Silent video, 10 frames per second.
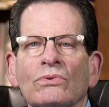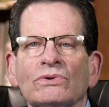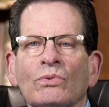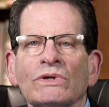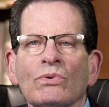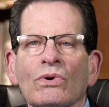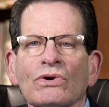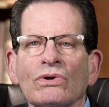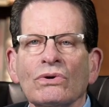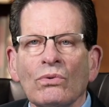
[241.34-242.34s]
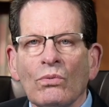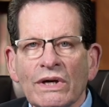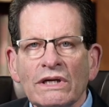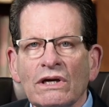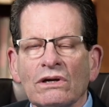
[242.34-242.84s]
1 quarter,
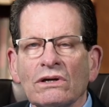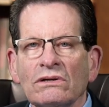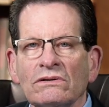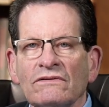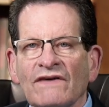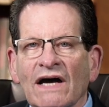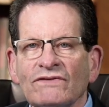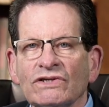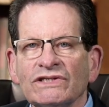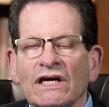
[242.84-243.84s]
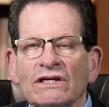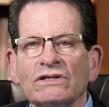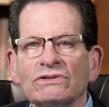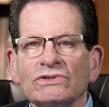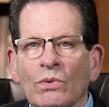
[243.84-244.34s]
1 year, 5 years, 10
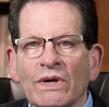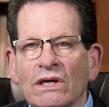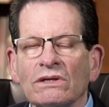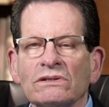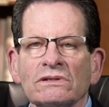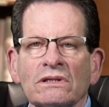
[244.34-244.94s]
years, 20 years,